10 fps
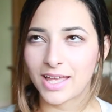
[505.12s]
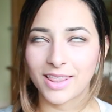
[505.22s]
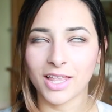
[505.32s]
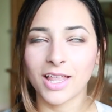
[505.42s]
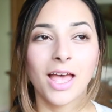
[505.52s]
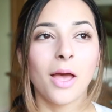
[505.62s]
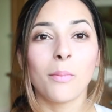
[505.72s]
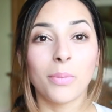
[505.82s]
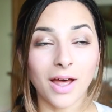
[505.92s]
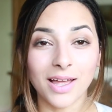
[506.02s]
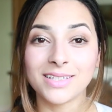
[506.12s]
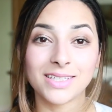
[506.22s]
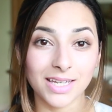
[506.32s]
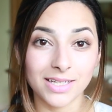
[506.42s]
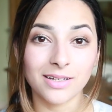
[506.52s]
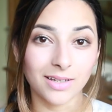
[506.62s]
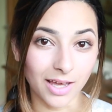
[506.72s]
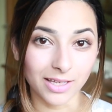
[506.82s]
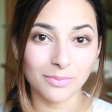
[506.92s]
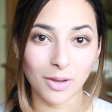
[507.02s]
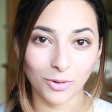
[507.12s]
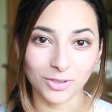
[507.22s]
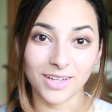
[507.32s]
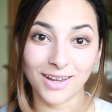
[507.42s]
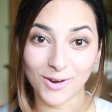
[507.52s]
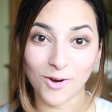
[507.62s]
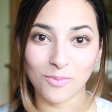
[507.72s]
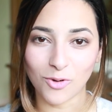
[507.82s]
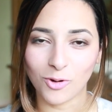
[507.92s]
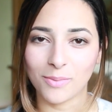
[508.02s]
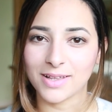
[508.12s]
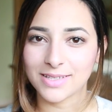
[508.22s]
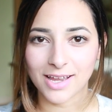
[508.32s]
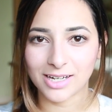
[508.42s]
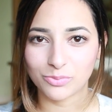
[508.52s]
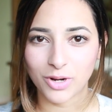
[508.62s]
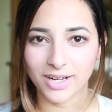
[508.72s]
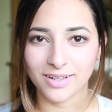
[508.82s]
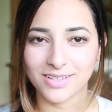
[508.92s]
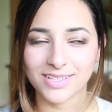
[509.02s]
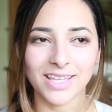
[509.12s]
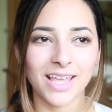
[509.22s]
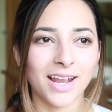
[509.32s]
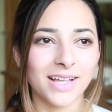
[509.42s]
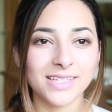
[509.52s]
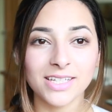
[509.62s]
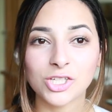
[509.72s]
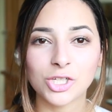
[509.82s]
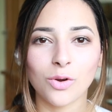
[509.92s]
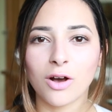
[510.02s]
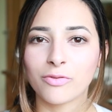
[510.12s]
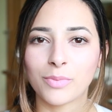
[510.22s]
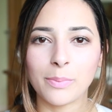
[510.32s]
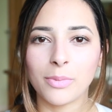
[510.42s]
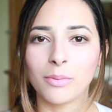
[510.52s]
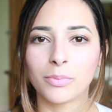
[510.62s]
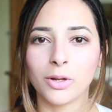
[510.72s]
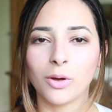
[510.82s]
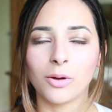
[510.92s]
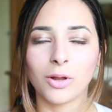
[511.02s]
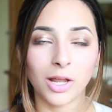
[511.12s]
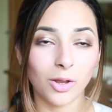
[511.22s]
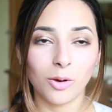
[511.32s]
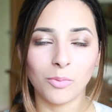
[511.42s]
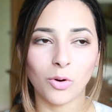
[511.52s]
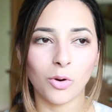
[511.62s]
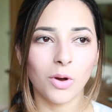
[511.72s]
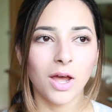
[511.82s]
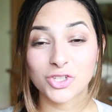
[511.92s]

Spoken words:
that and the other, but I did like my body a lot more in my second pregnancy, and I did show off my bump a lot more.